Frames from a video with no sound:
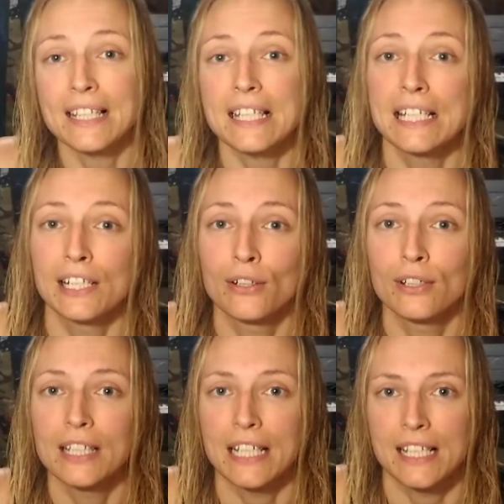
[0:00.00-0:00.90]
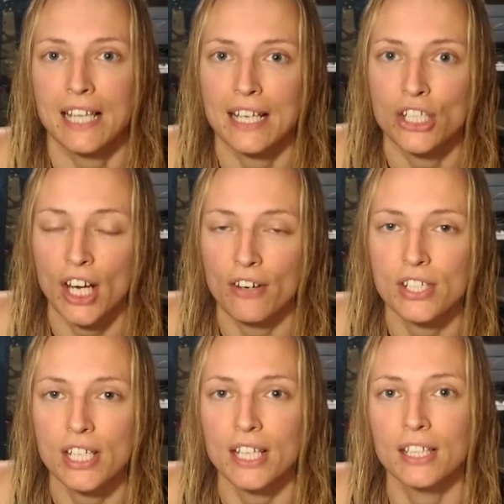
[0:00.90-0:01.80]
Anthony Nolan is a
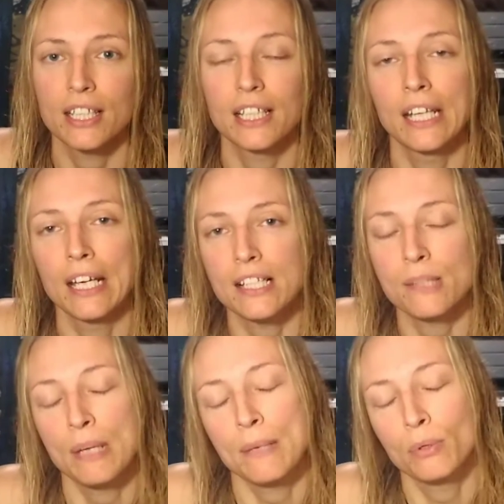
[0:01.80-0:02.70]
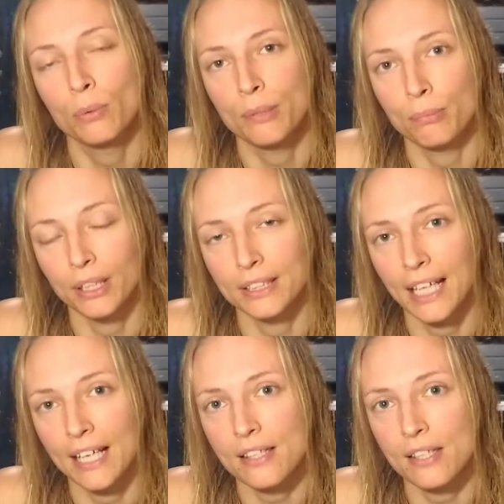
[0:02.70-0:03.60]
charity that connects people with blood
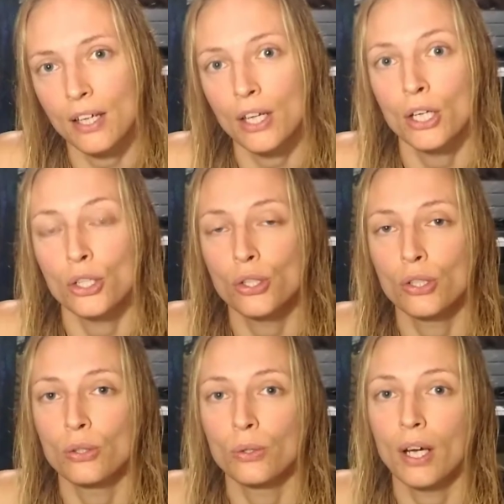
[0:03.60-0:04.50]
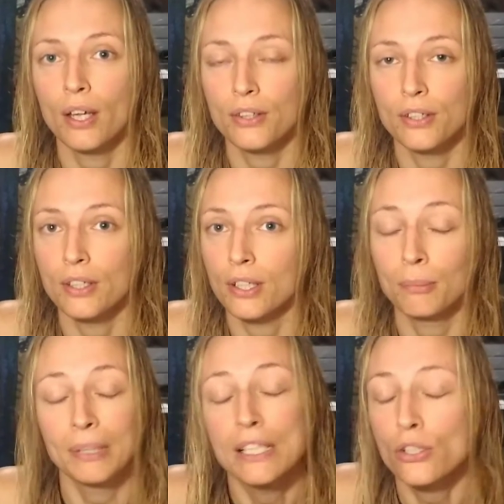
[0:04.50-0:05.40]
cancer to other
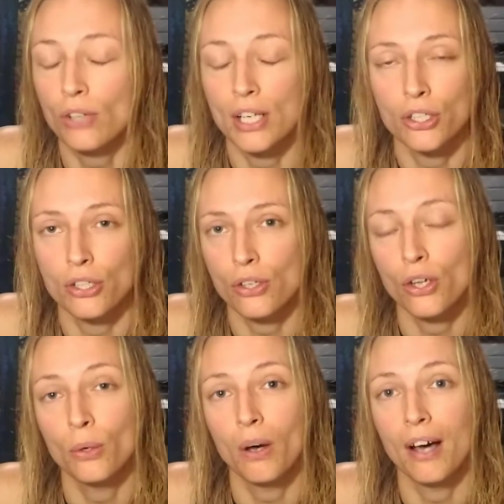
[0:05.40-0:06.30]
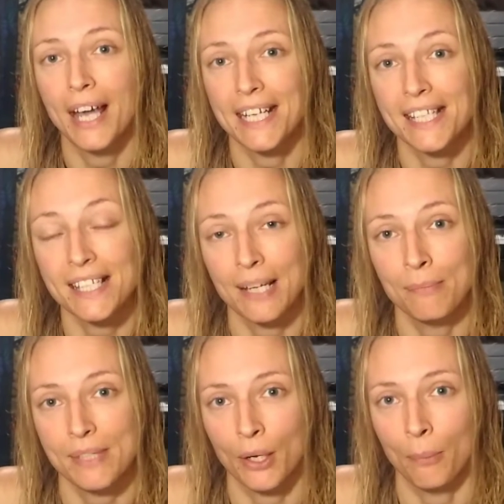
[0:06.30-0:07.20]
complete strangers who are a
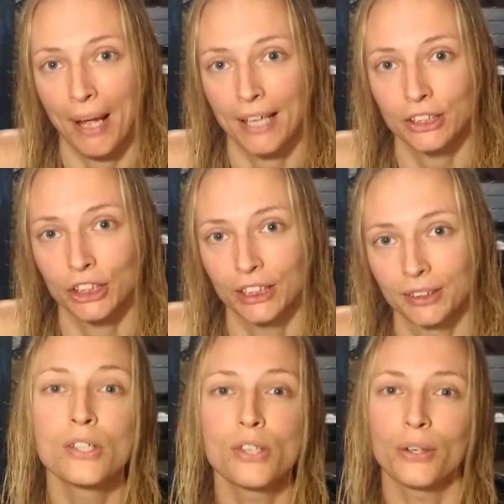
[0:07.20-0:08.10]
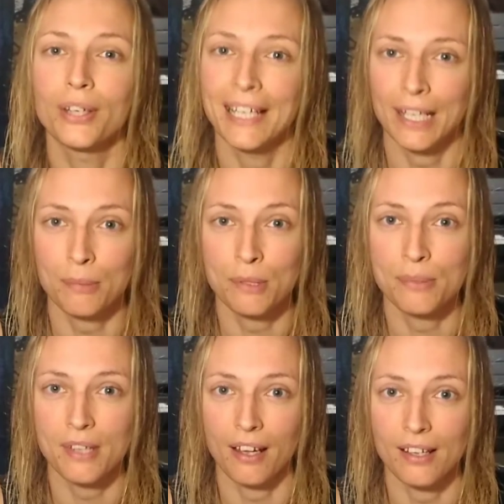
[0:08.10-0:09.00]
stem cell match. So here comes
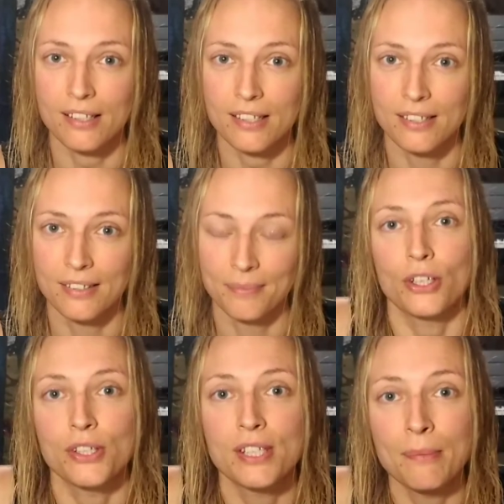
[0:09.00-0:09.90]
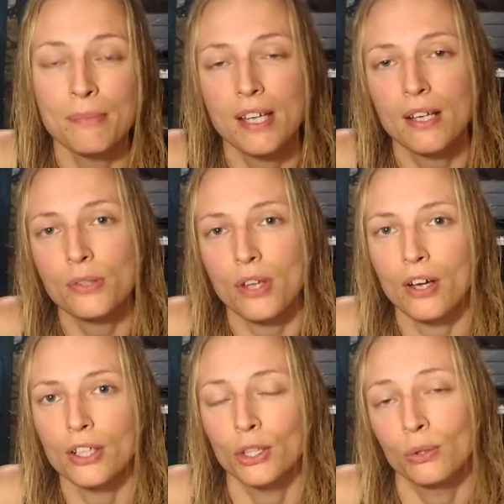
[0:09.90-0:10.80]
some science. So stem cells
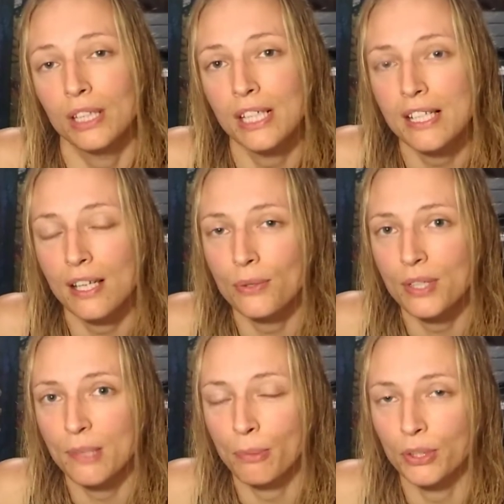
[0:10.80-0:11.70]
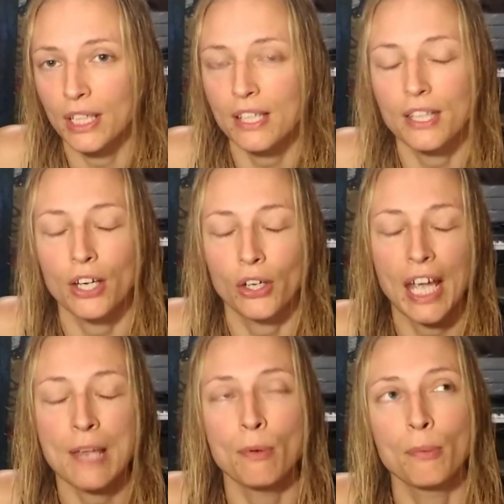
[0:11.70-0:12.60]
are unique cells in the body that are
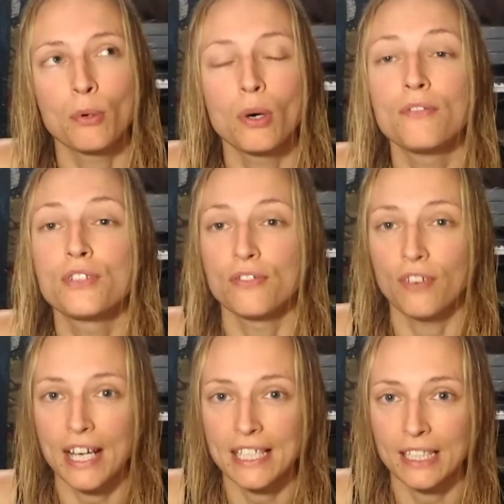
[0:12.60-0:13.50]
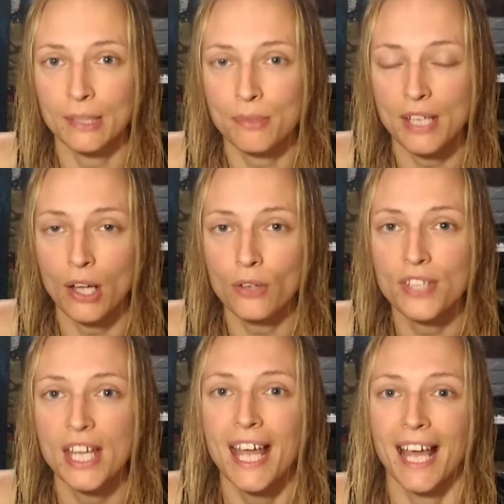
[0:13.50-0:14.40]
capable of dividing
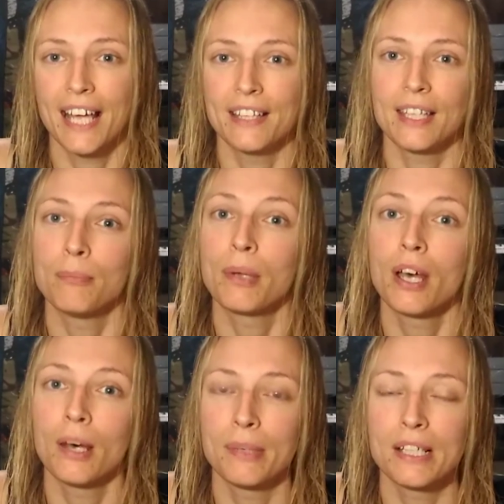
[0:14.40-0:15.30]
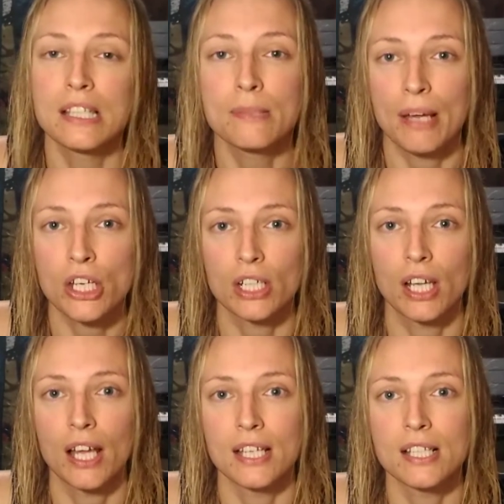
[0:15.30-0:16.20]
themselves and then becoming
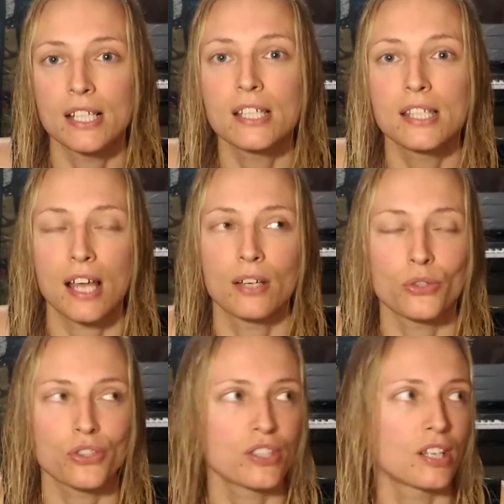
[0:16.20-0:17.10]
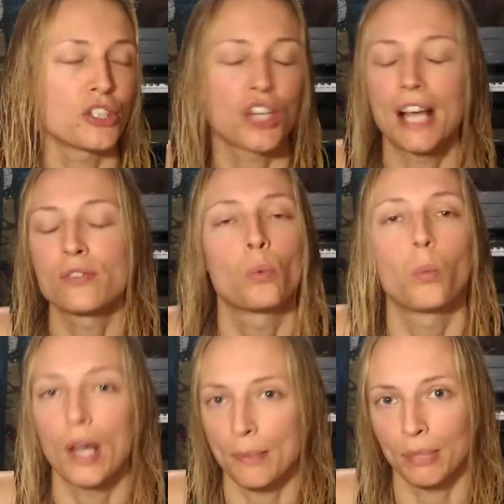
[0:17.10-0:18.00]
specialised cells such as
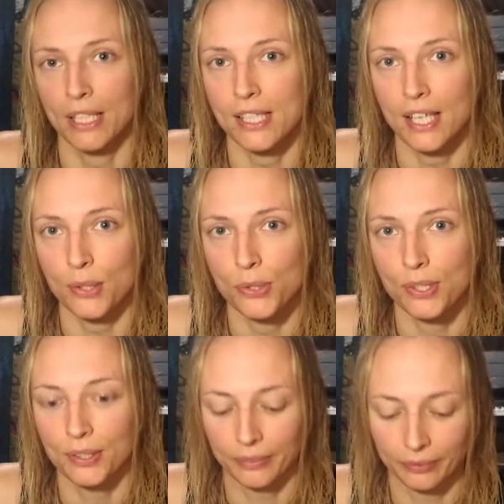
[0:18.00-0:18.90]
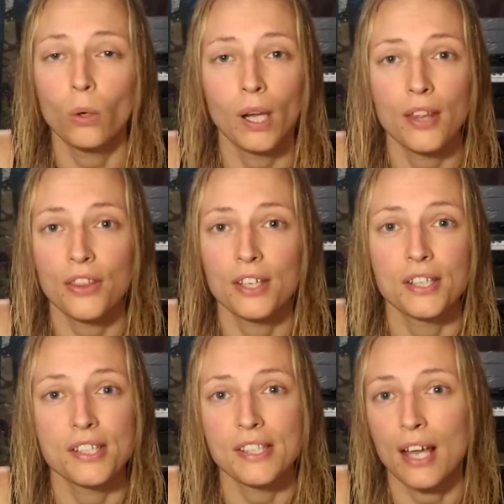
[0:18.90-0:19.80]
white blood cells. All
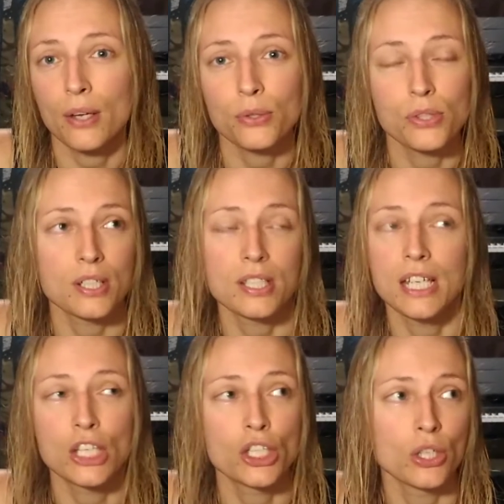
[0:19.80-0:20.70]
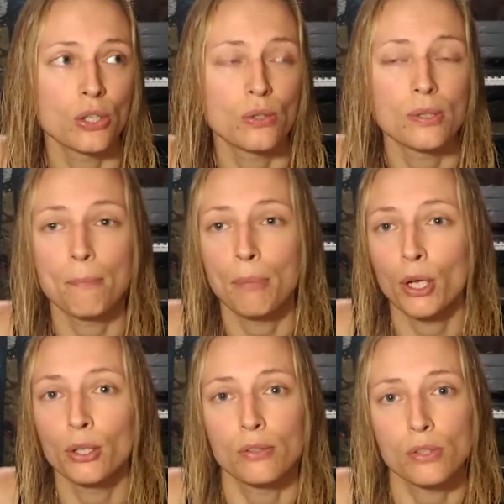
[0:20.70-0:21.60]
other cells, tissues,
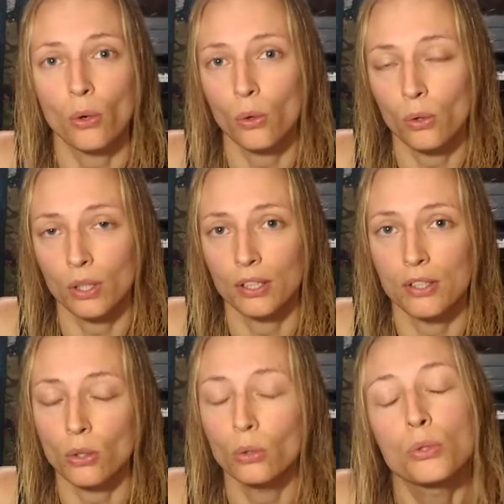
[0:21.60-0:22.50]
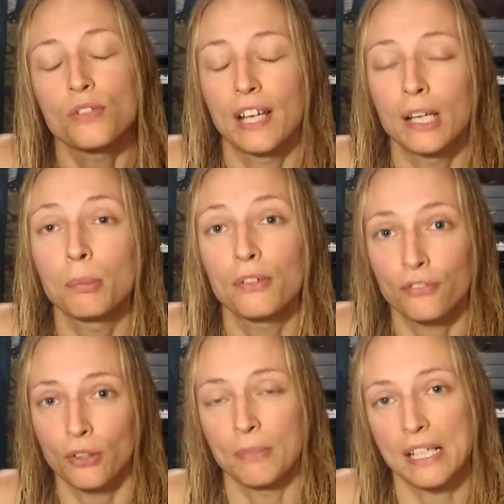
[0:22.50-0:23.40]
bones, organs all develop
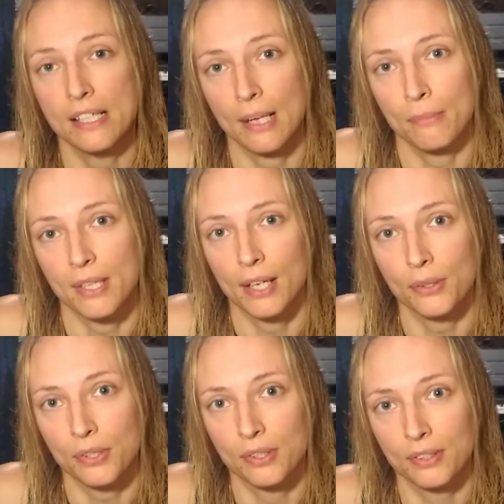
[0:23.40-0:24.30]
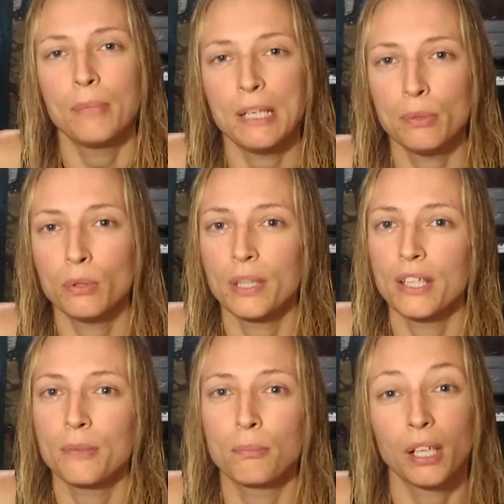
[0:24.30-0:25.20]
from these stem cells. People
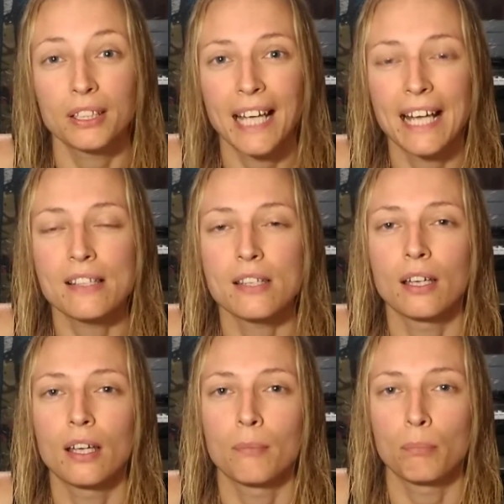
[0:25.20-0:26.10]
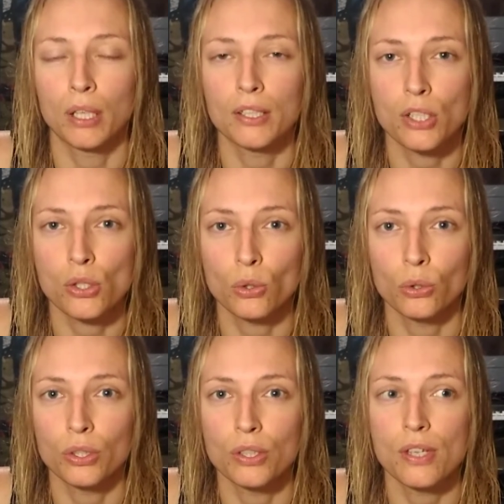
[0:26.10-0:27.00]
with blood cancer and blood
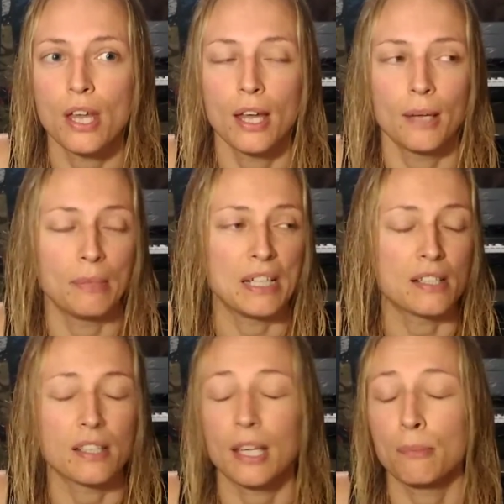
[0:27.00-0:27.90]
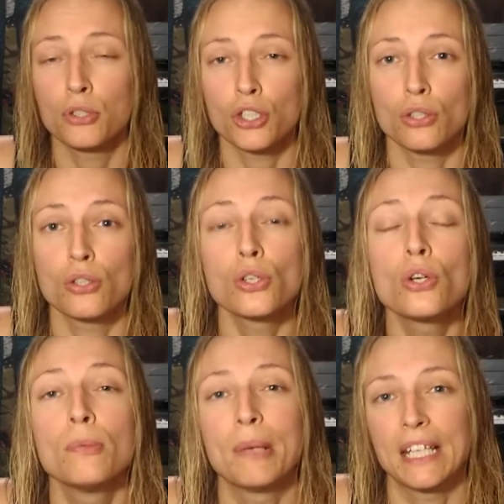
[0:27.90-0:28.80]
disorders means that they produce
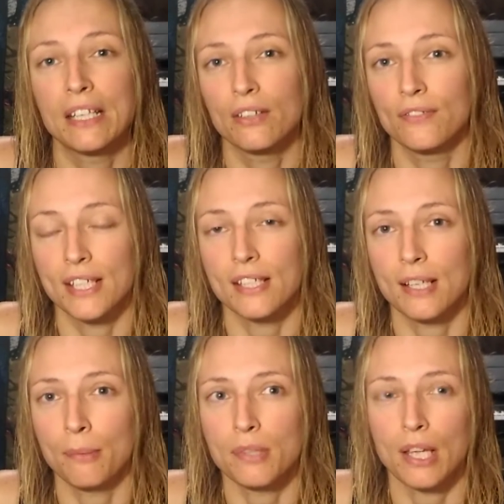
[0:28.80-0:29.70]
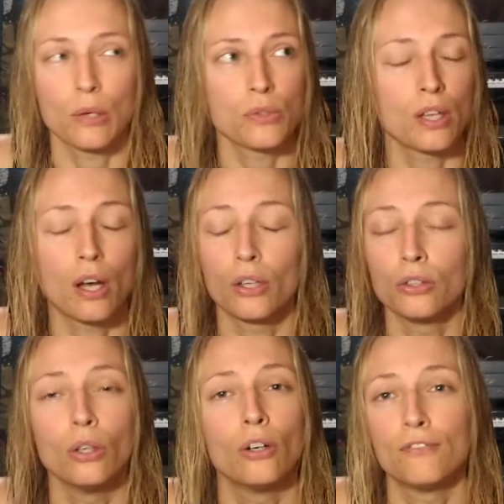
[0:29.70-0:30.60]
too many of these stem cells that are
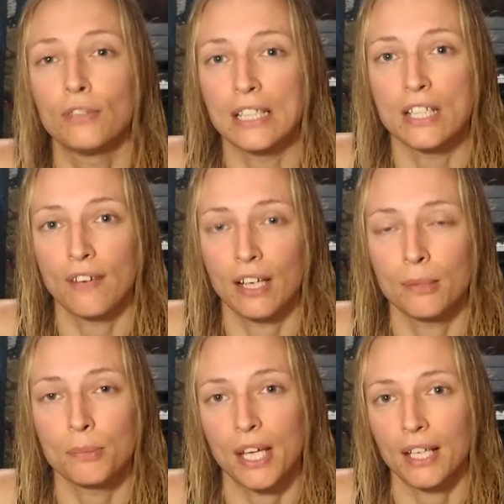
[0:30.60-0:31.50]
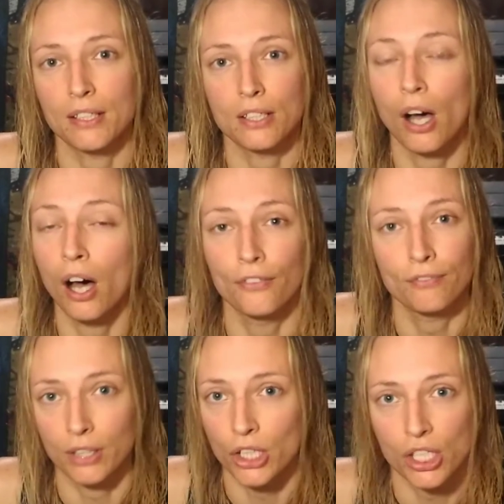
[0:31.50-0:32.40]
not fully developed and aren't
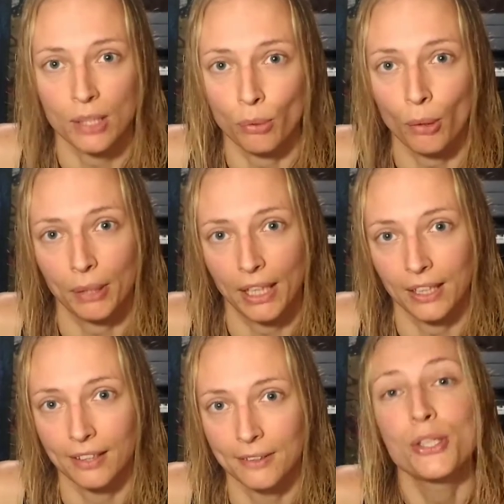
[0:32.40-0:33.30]
functioning properly.